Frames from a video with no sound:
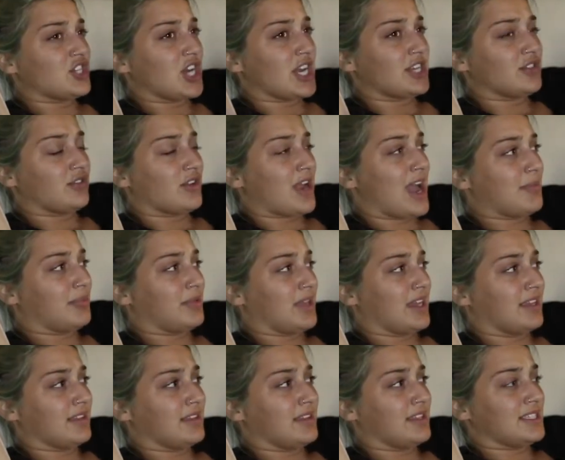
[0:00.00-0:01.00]
tried to wrap
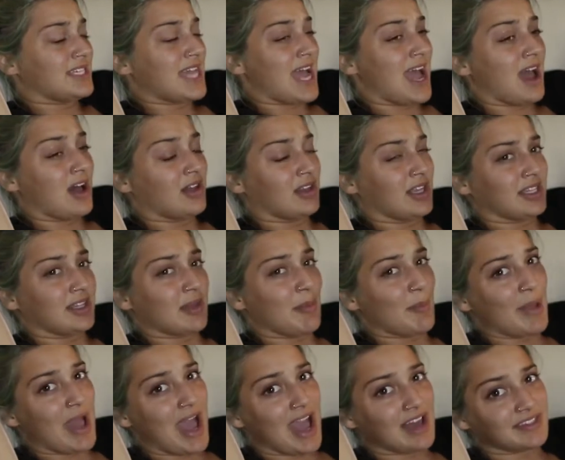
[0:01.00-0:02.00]
like the
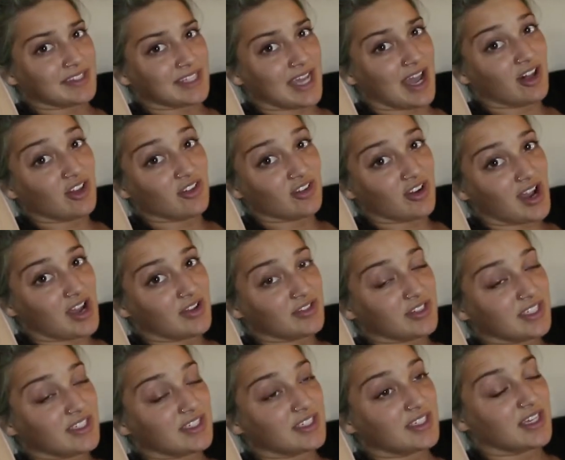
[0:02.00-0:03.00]
bath towel
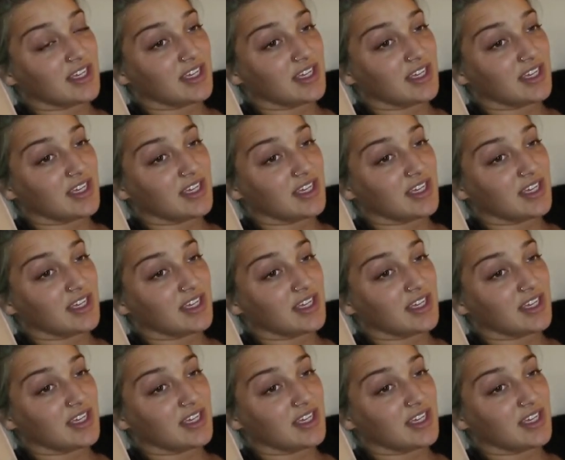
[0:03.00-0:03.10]
around it,